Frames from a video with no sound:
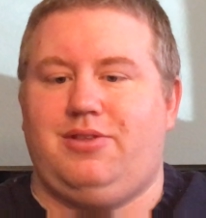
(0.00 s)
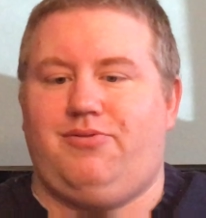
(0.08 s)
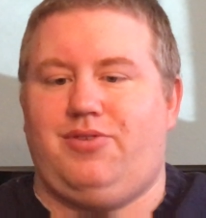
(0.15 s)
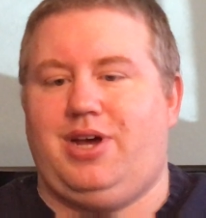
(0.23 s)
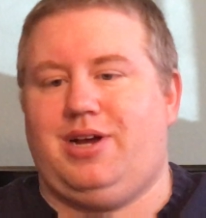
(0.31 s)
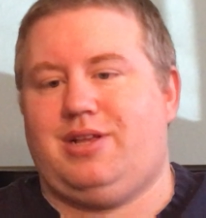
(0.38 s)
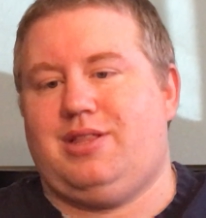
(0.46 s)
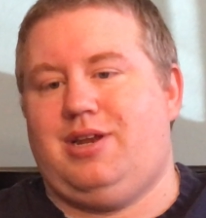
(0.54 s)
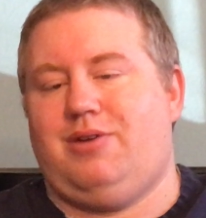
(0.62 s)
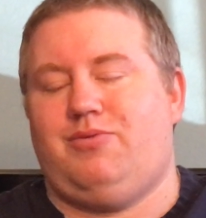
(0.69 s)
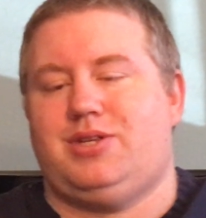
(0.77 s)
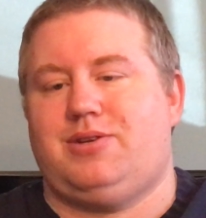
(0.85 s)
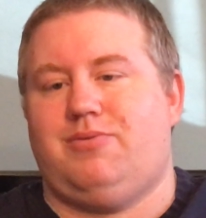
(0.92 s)
on the fact that I
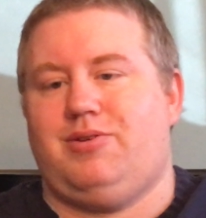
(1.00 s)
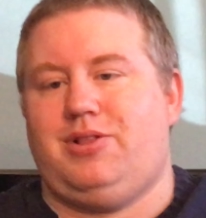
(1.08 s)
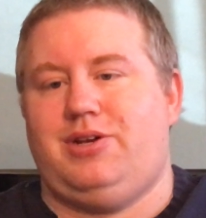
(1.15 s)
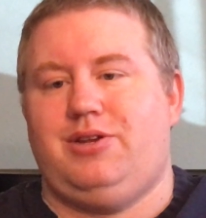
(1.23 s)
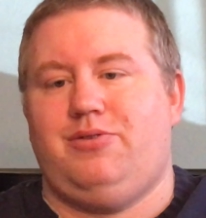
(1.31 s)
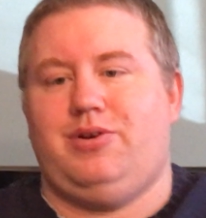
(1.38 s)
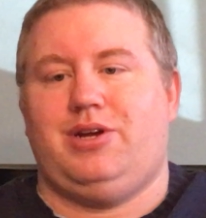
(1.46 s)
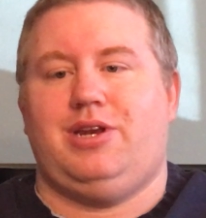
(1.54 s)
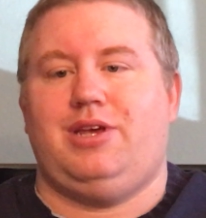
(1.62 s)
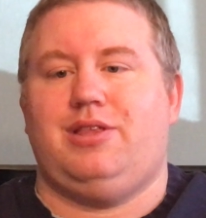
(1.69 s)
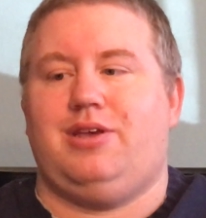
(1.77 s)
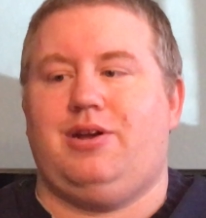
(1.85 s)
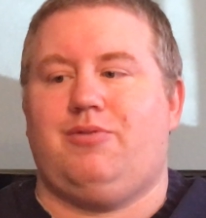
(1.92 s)
wasn't really doing
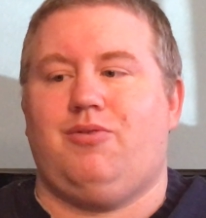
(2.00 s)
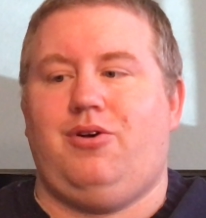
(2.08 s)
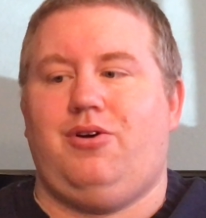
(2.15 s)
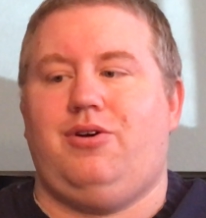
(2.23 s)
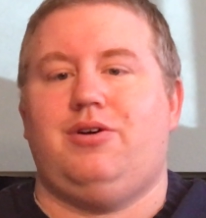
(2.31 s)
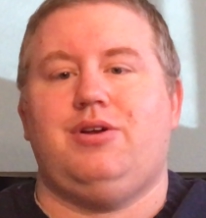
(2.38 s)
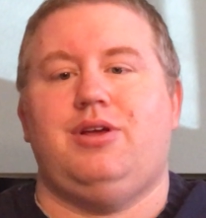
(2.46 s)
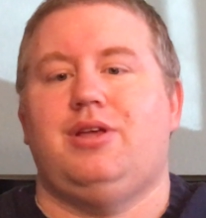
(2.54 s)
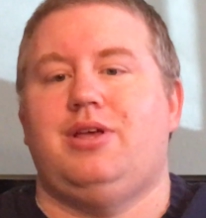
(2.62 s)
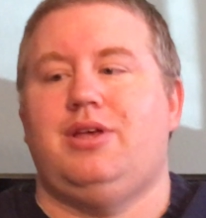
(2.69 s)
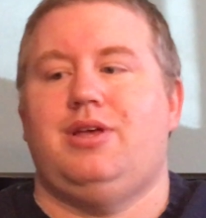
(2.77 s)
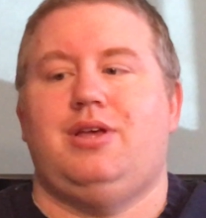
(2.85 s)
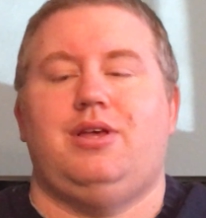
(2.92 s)
anything wrong,
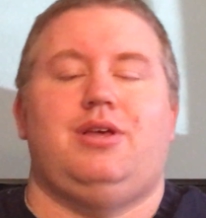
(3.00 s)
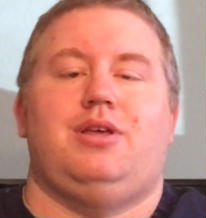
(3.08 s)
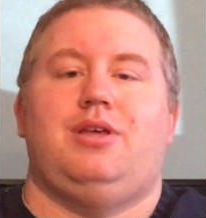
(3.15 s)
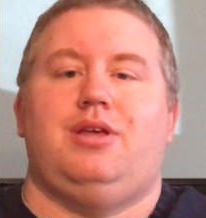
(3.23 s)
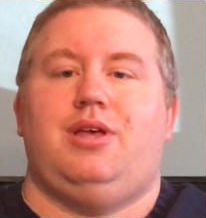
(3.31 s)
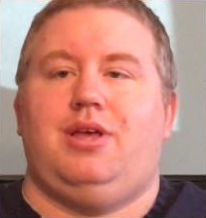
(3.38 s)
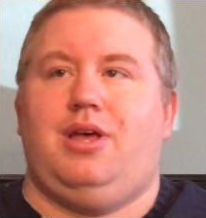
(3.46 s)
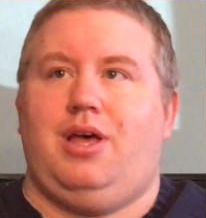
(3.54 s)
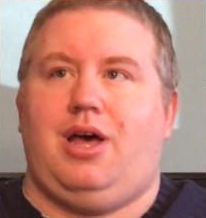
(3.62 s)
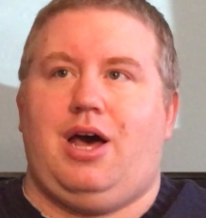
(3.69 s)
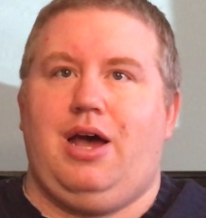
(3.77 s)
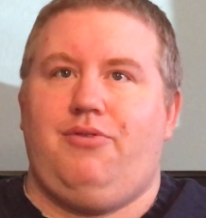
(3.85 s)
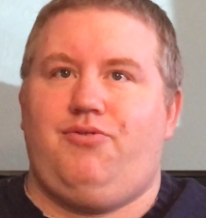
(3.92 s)

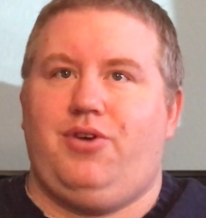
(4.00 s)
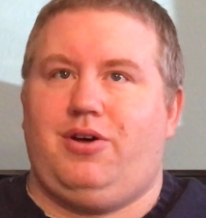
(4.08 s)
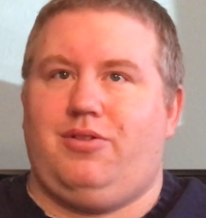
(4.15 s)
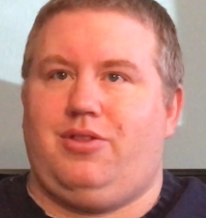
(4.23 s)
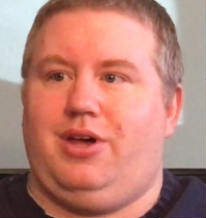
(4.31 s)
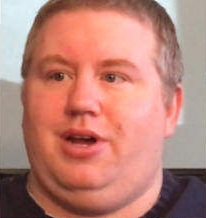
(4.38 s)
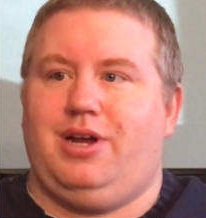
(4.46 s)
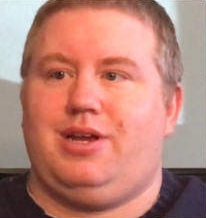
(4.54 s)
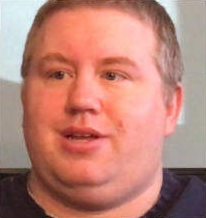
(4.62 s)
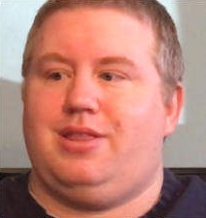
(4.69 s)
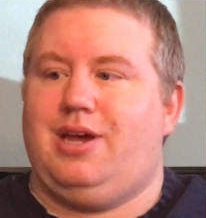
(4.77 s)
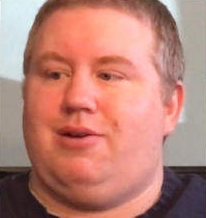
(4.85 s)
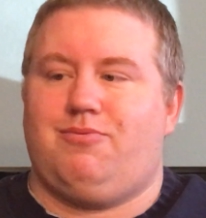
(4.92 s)
I felt
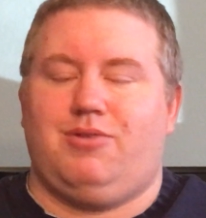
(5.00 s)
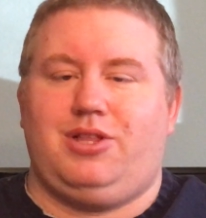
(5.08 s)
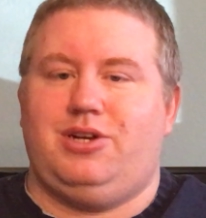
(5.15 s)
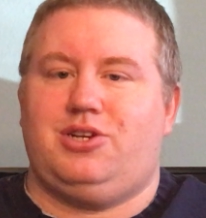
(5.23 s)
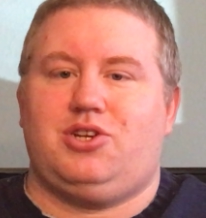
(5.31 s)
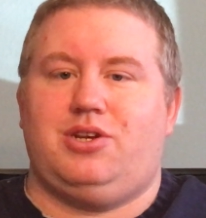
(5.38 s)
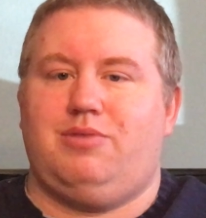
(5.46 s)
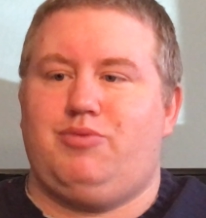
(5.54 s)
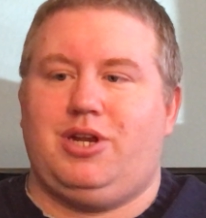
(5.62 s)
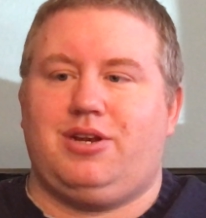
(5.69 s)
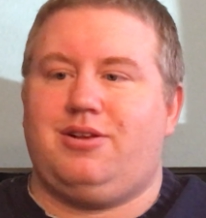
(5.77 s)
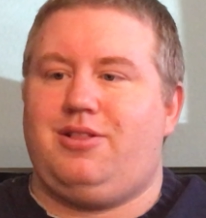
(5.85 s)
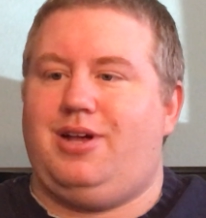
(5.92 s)
like that really shouldn't have
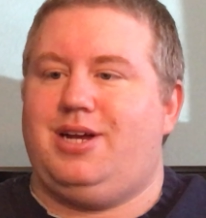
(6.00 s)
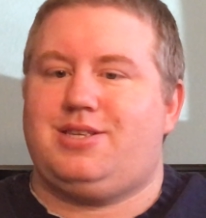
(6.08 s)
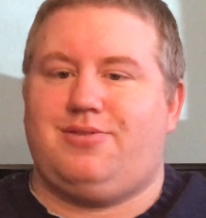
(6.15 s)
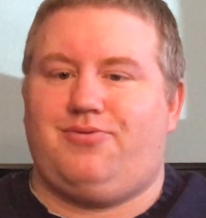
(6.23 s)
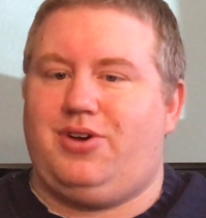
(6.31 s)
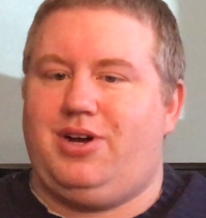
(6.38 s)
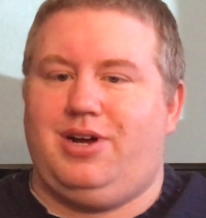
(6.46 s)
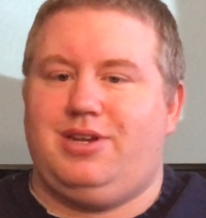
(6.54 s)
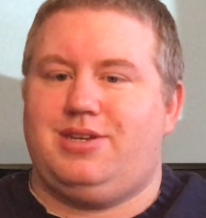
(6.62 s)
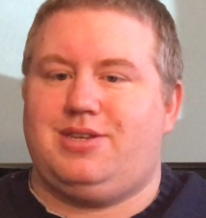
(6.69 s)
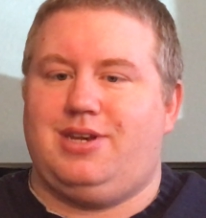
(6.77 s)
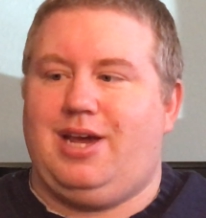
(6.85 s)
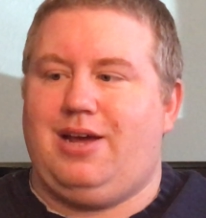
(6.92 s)
been classified
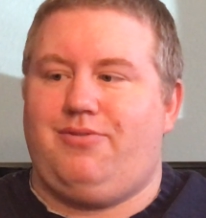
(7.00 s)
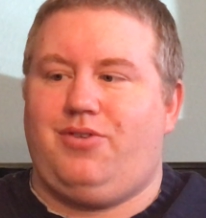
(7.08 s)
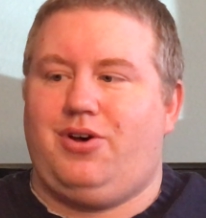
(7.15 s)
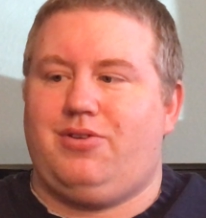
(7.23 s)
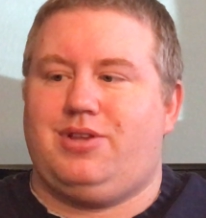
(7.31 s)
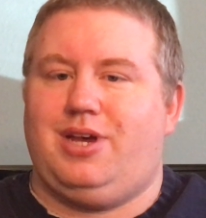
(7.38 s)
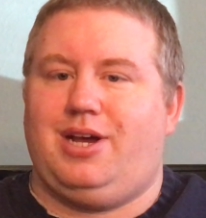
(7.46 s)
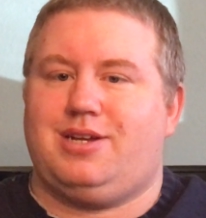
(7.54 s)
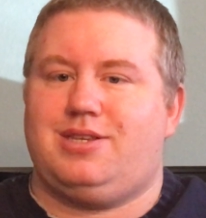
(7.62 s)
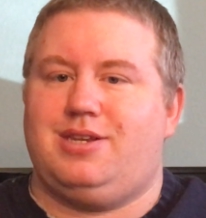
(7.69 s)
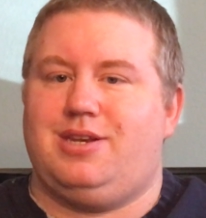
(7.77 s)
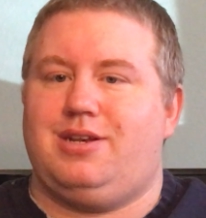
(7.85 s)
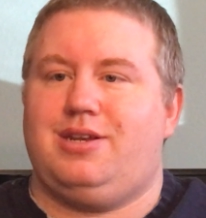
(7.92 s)
as an at-fault
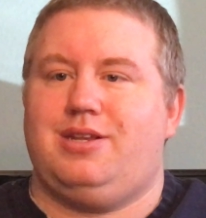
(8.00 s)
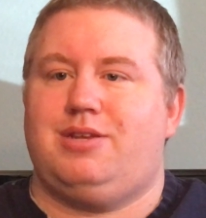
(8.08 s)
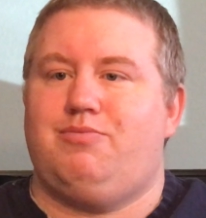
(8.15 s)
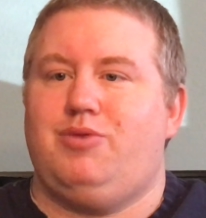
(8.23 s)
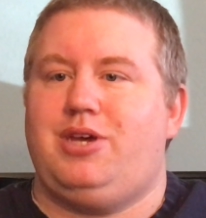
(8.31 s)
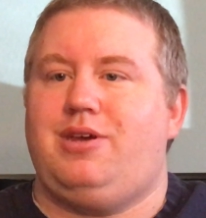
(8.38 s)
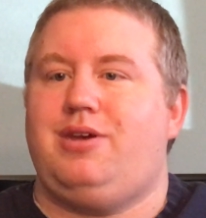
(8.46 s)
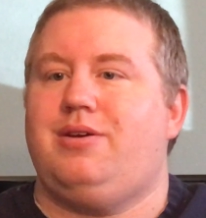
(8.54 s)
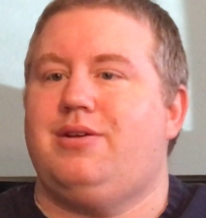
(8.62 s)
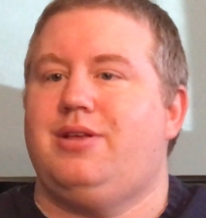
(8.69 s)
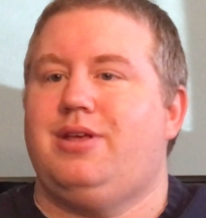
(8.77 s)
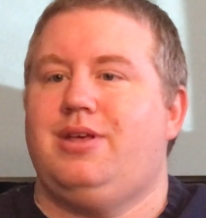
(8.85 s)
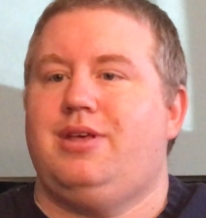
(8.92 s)
accident. To me,
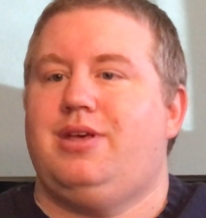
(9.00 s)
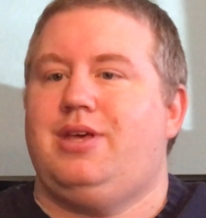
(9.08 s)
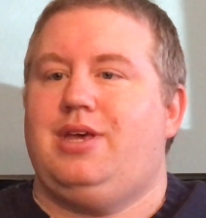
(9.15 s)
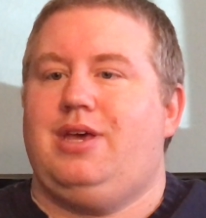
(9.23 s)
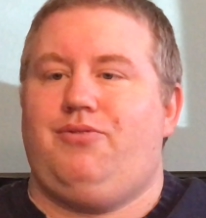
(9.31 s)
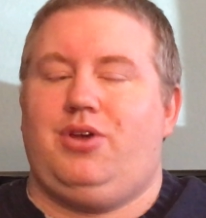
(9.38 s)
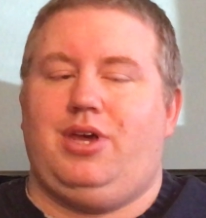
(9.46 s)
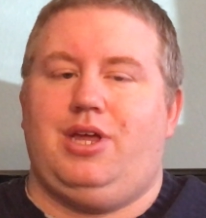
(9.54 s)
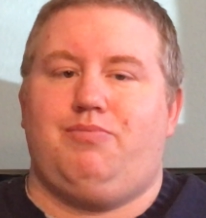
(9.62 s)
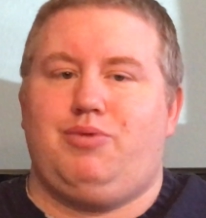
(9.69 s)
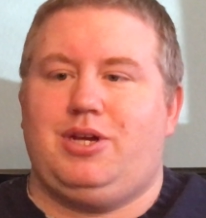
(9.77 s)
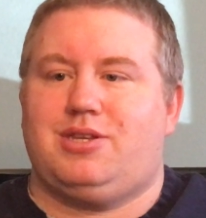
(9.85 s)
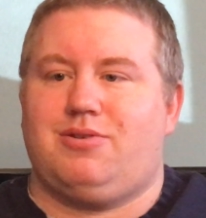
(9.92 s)
if you hit a
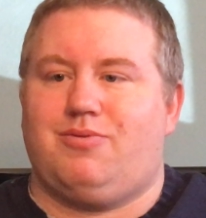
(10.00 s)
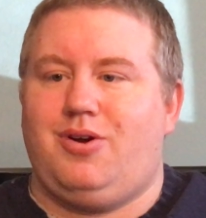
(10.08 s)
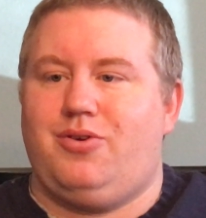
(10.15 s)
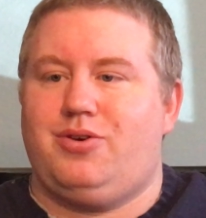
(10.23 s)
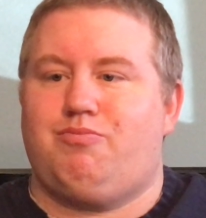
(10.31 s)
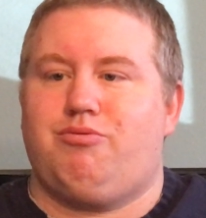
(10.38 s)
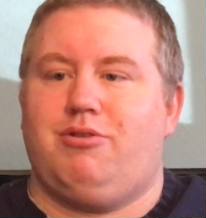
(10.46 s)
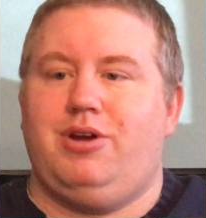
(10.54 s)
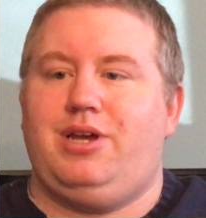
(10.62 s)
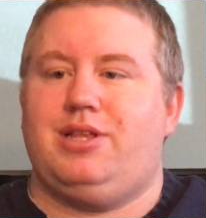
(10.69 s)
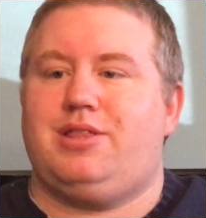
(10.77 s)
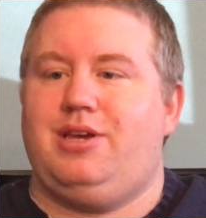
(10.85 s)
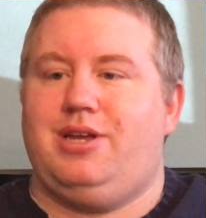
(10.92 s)
piece of road
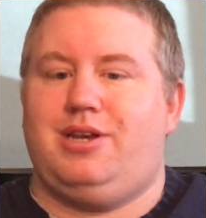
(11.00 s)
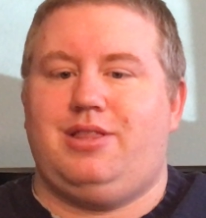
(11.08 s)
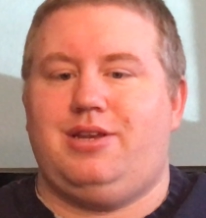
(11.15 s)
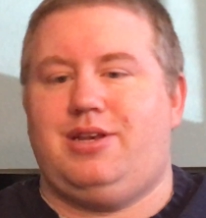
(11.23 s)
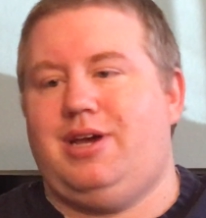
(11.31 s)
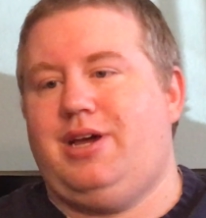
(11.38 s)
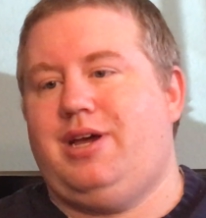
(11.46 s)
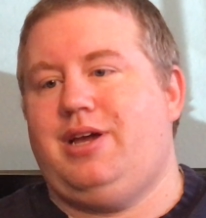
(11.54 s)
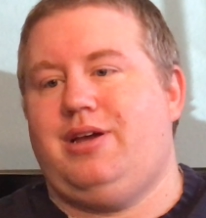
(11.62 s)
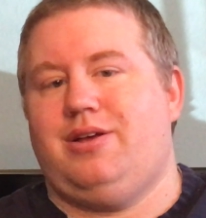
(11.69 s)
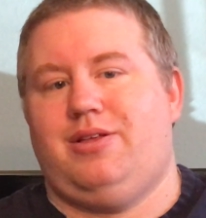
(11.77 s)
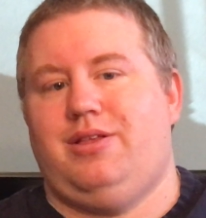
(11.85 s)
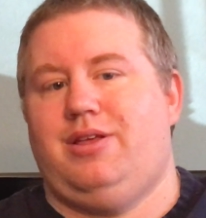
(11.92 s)
debris, at the end of the day,